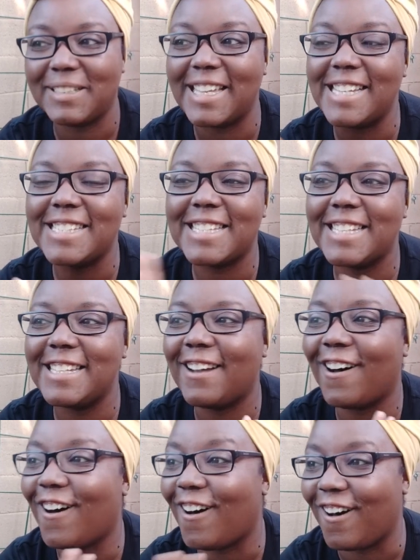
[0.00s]
plant it
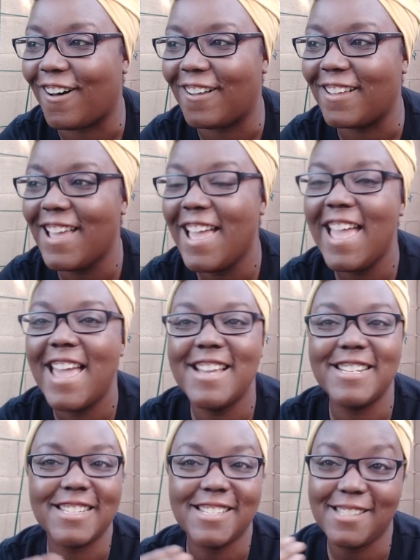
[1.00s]
all,
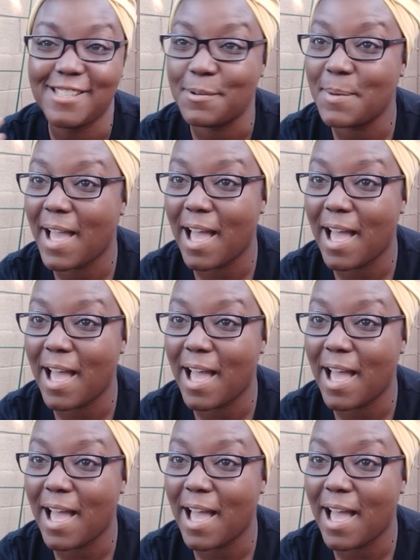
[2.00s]
and just see what